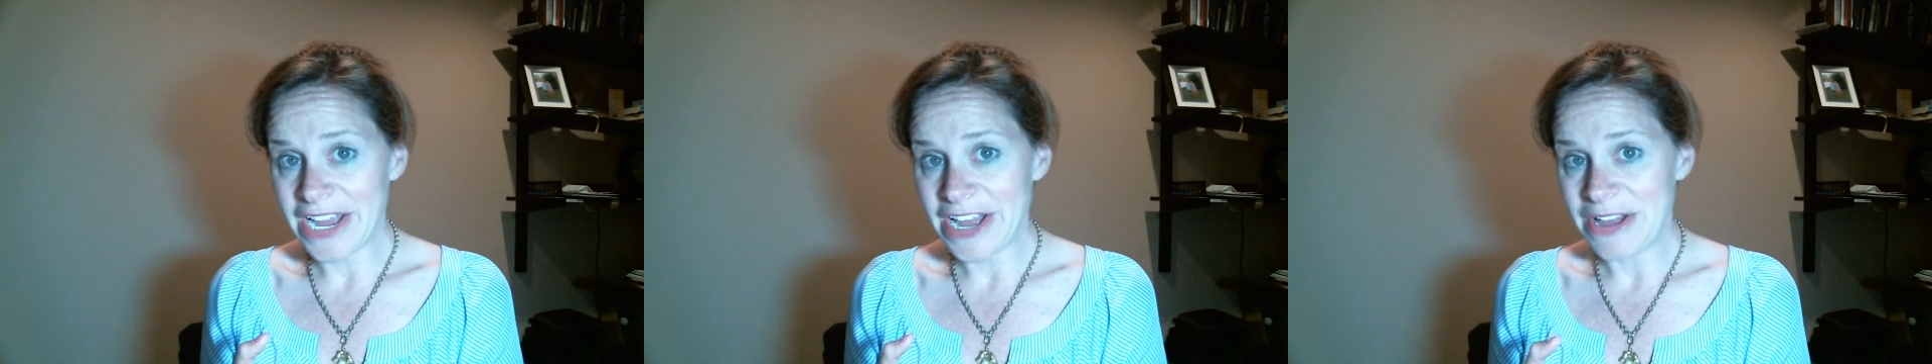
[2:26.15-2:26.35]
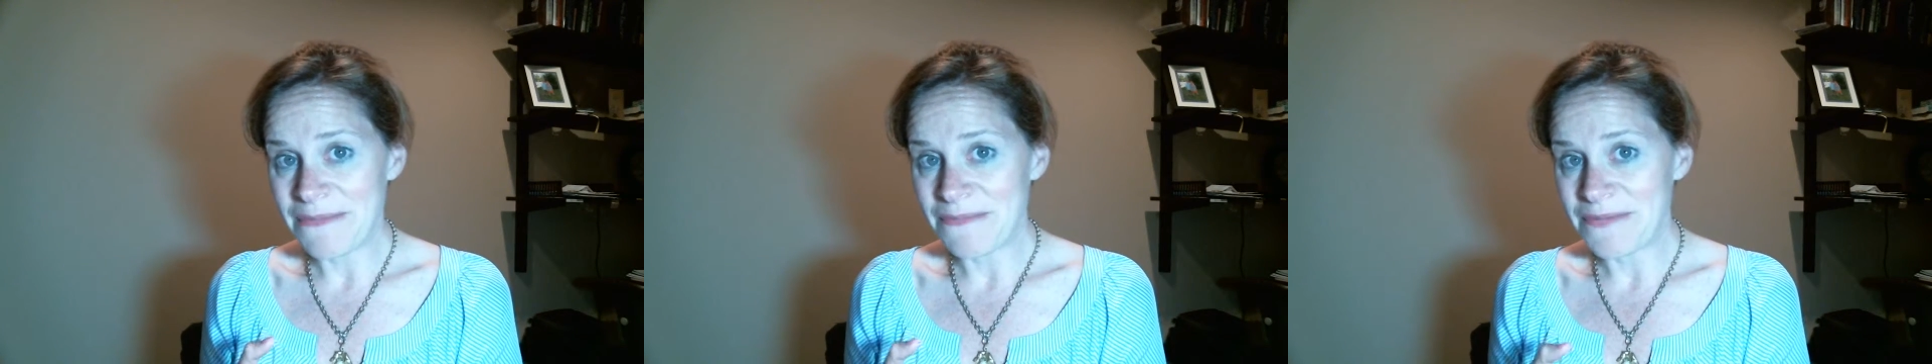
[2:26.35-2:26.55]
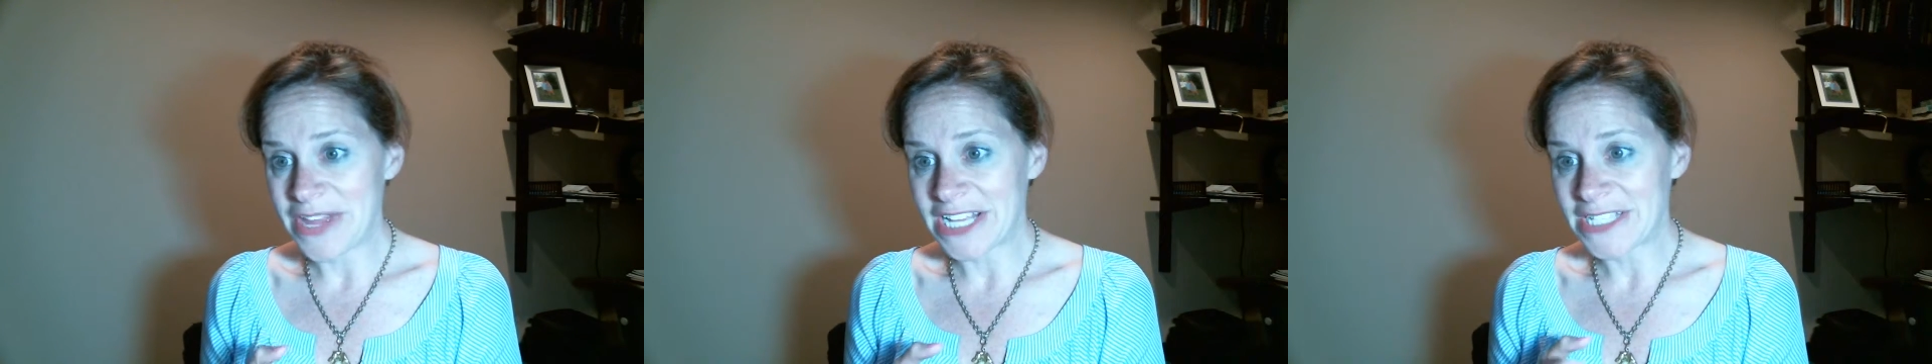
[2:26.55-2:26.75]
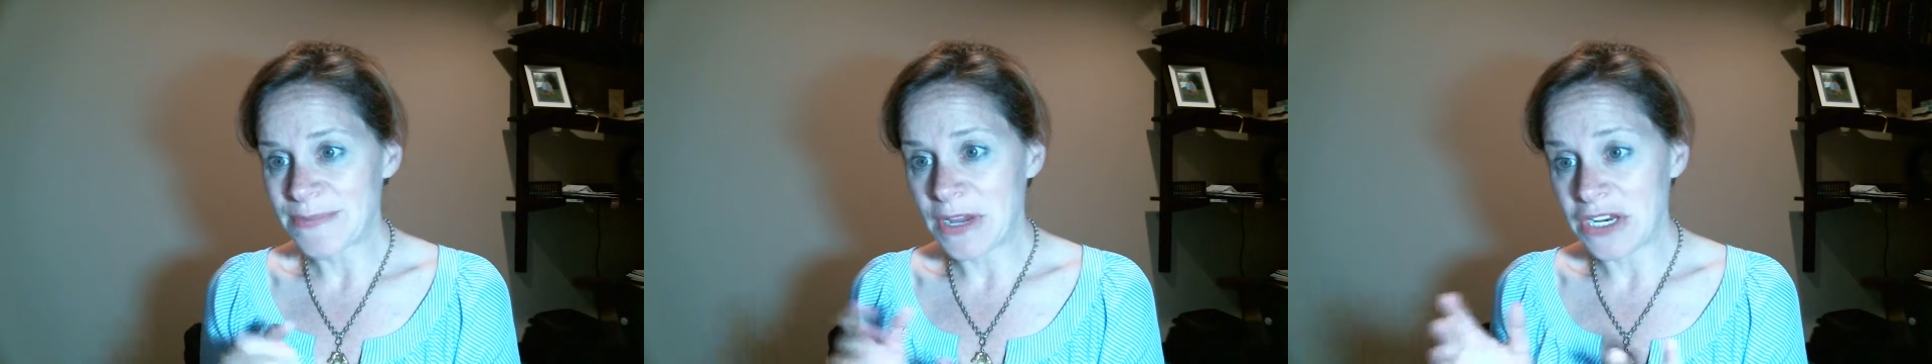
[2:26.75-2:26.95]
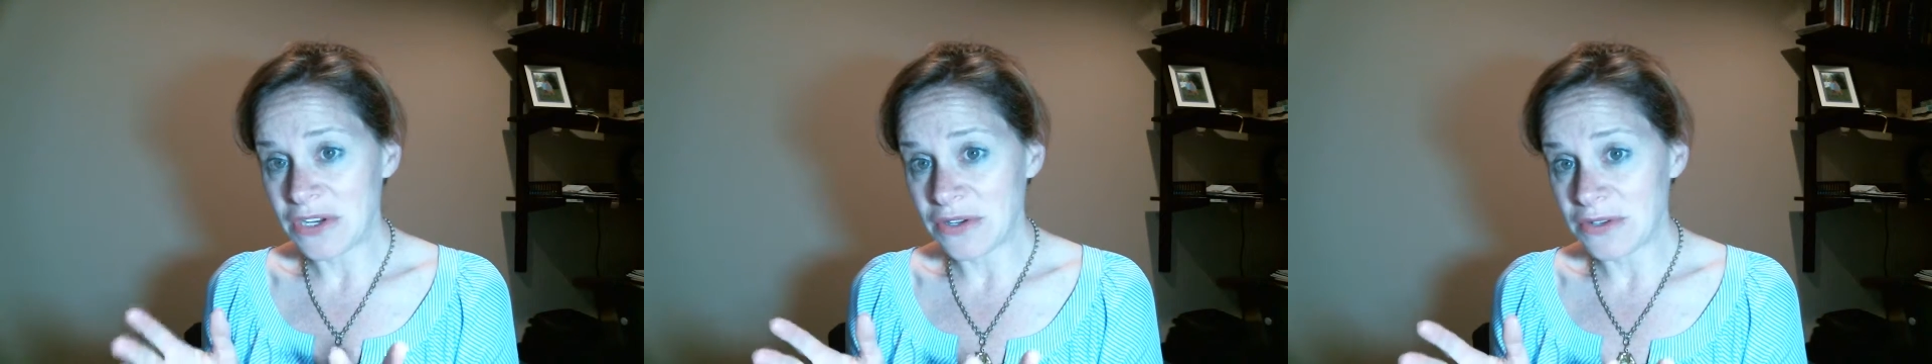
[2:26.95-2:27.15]
Um, that's
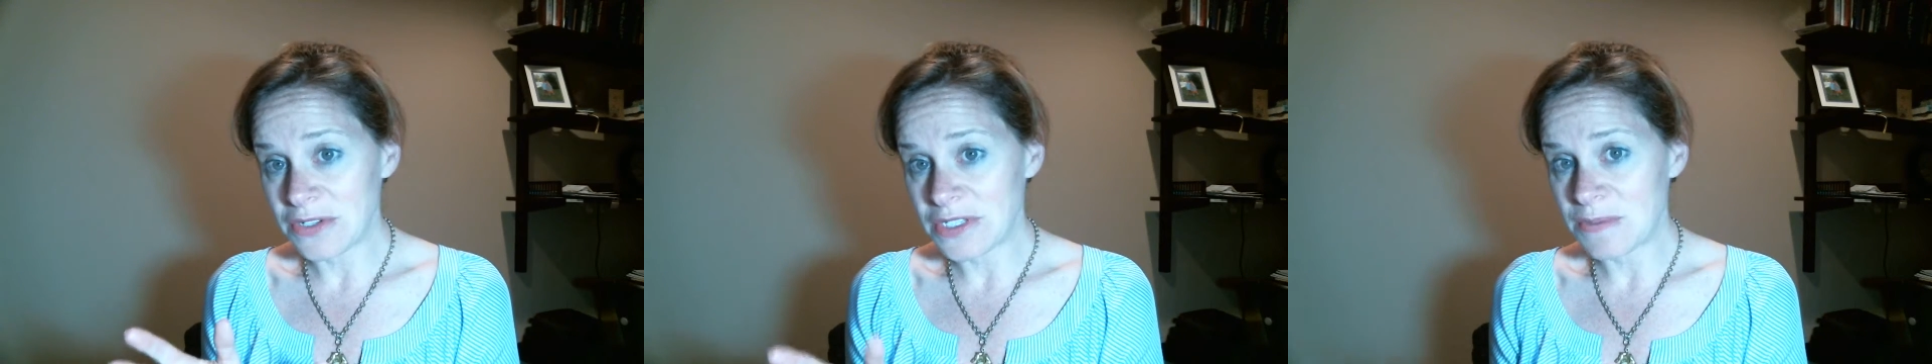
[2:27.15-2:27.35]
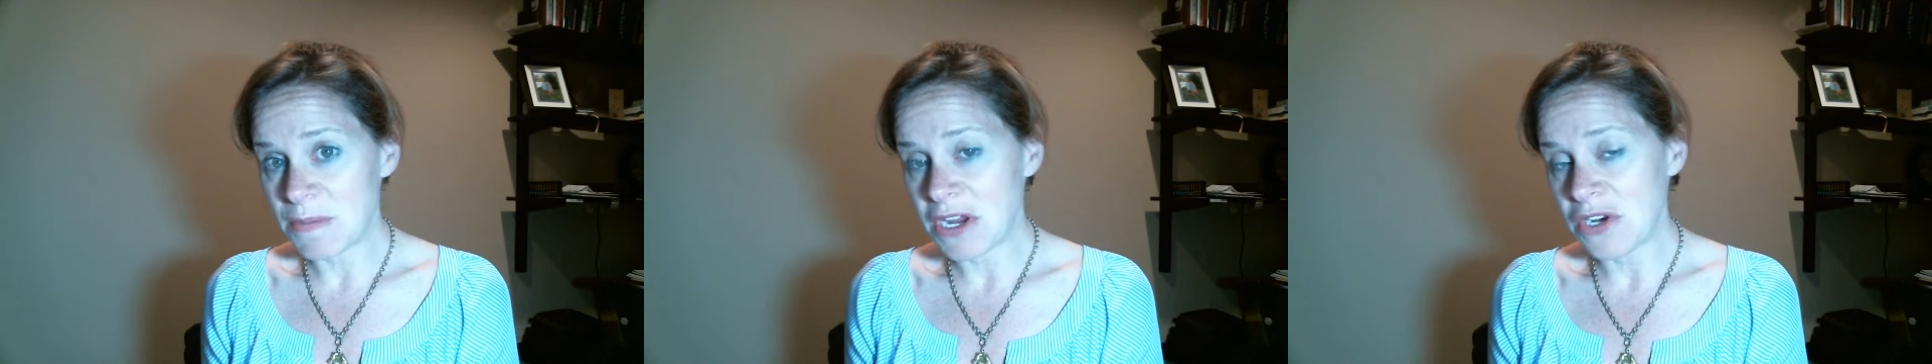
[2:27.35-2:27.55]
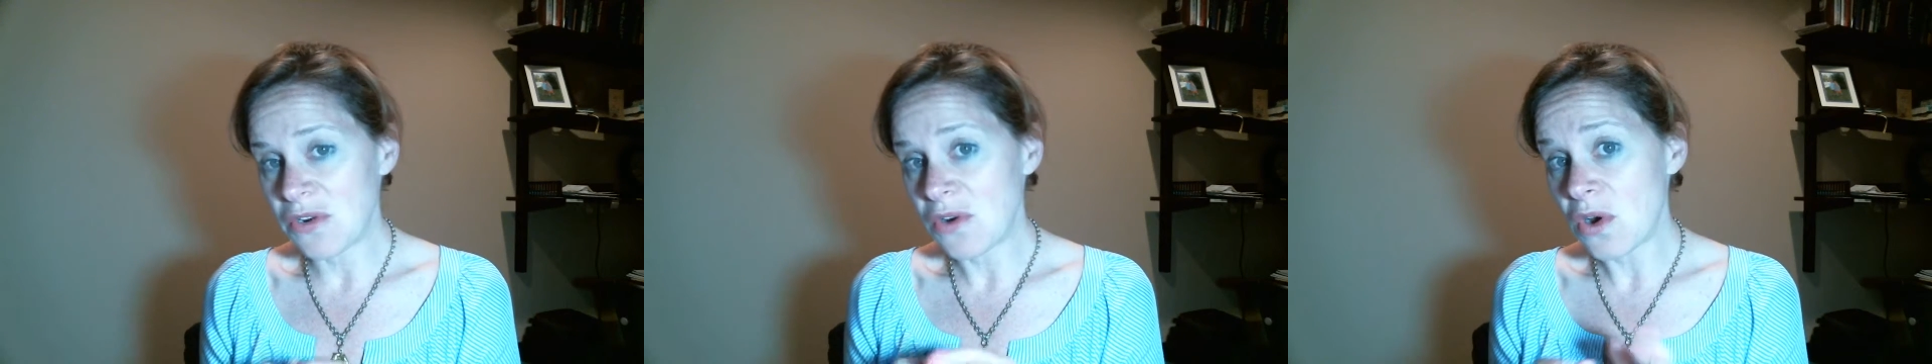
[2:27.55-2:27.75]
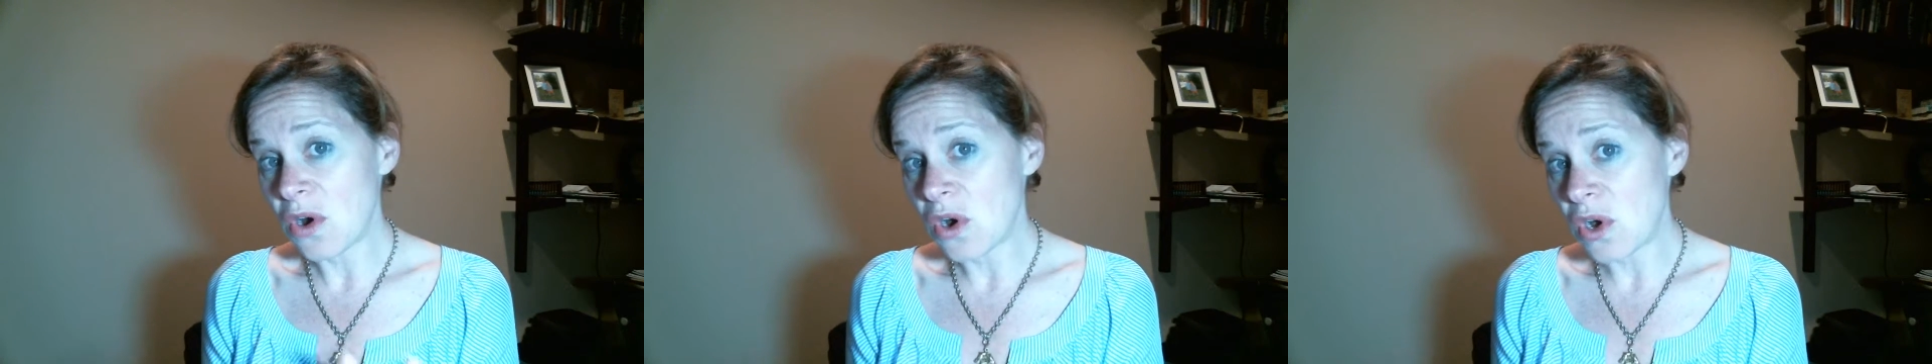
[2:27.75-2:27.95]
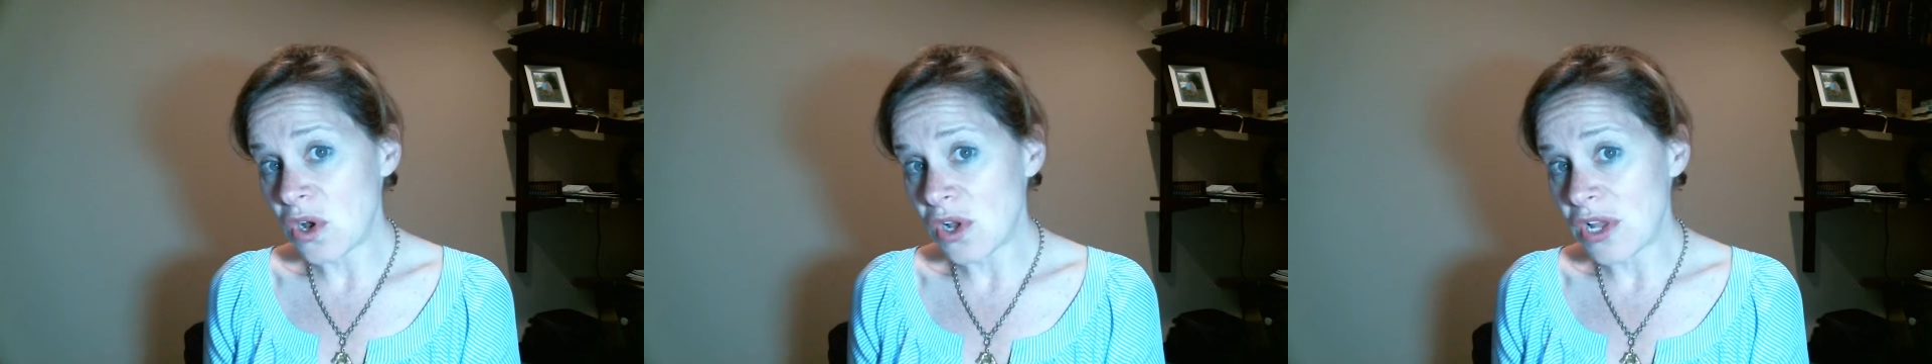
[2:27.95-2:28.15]
my news, my new
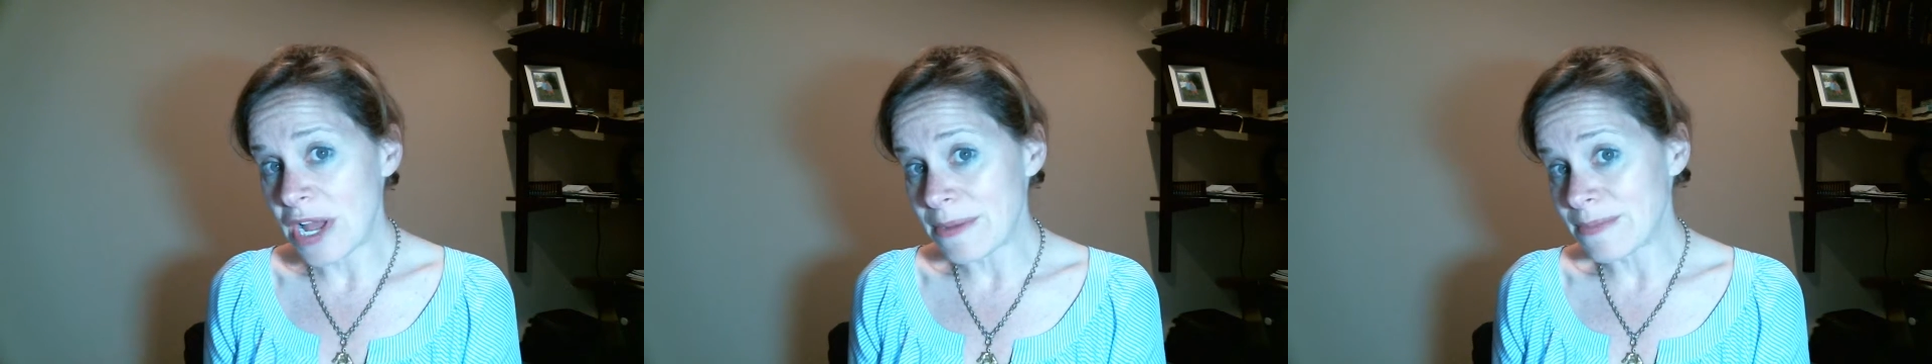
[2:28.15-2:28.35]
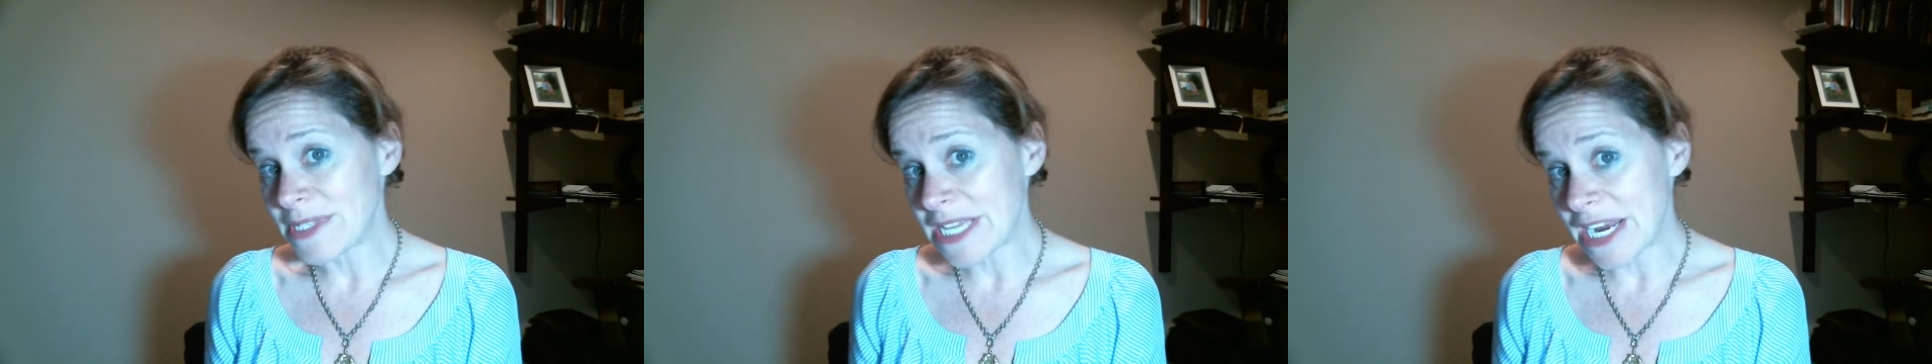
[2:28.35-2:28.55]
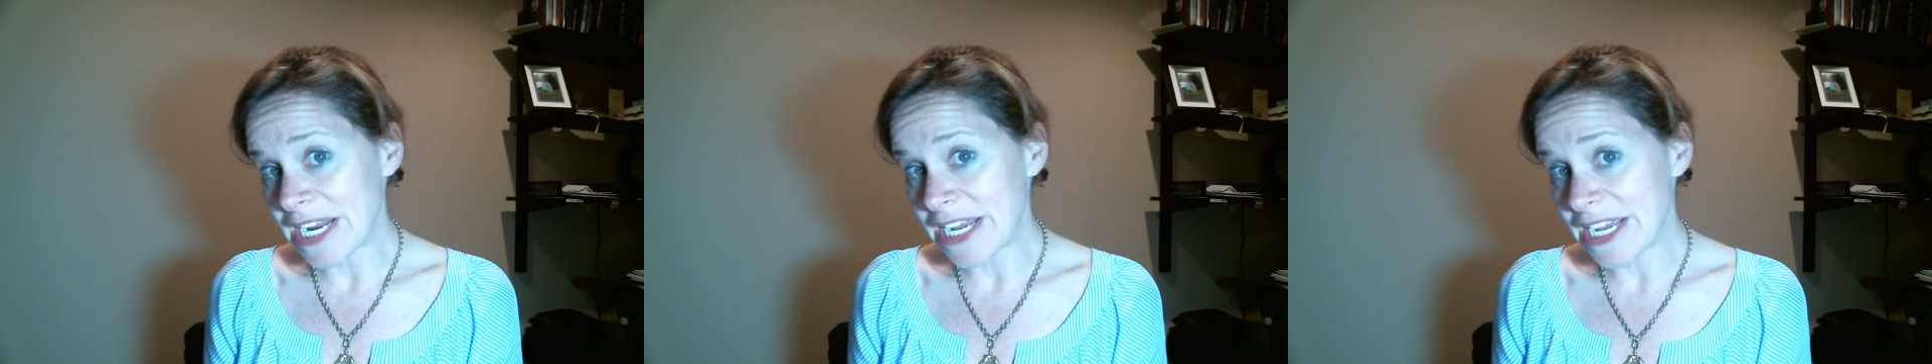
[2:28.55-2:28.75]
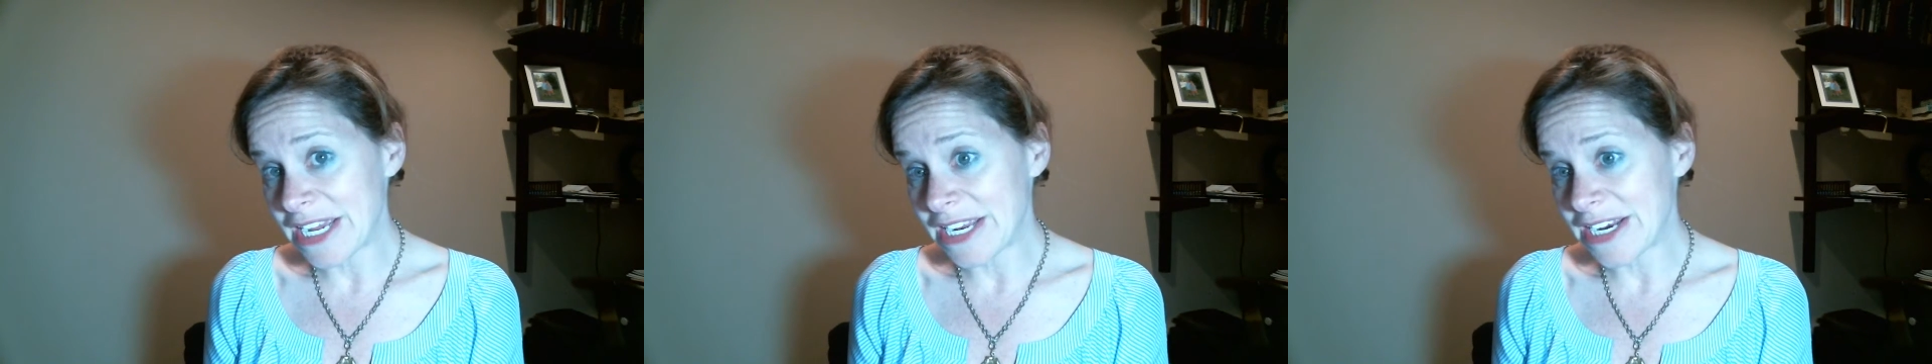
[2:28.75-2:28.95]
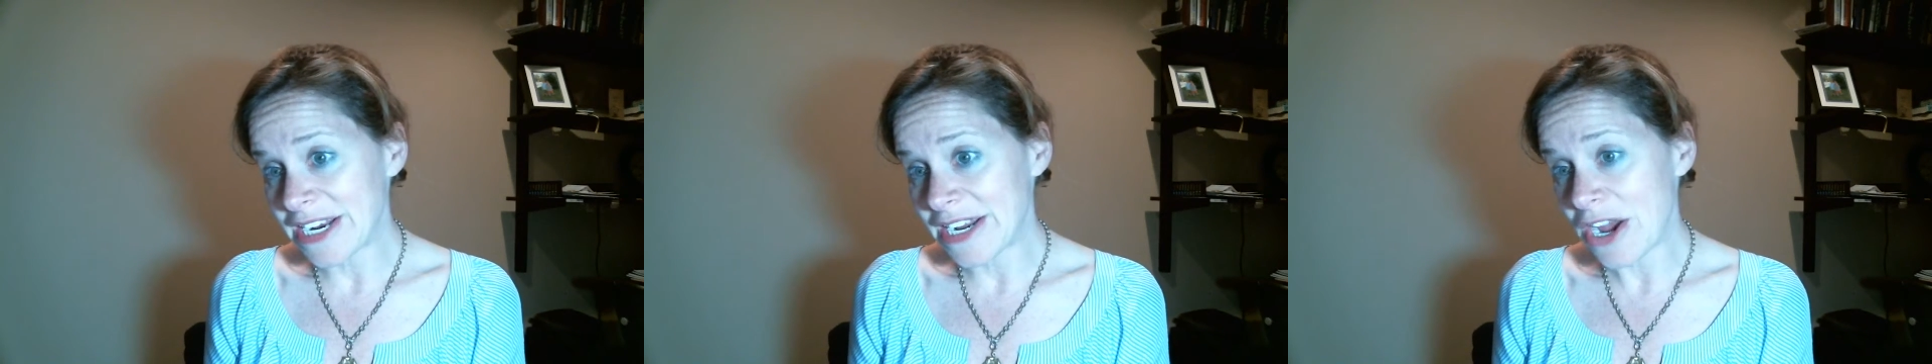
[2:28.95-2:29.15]
goal. I'm setting it.